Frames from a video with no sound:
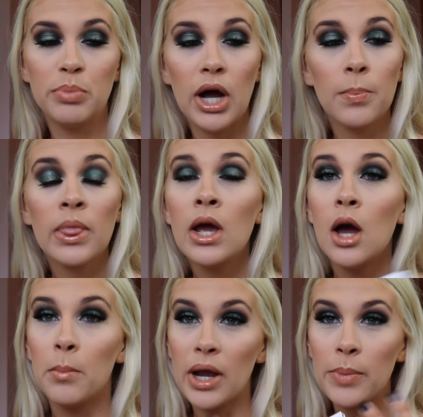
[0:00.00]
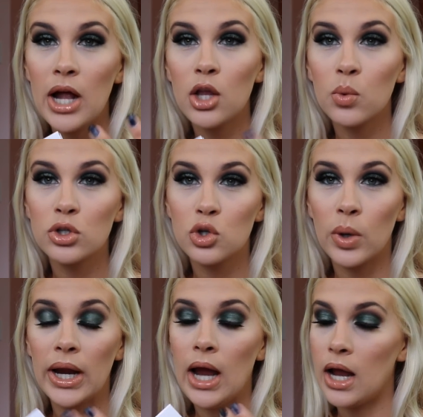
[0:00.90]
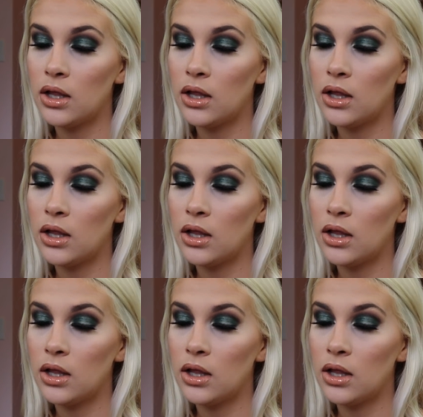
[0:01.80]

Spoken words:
But my palette worked great.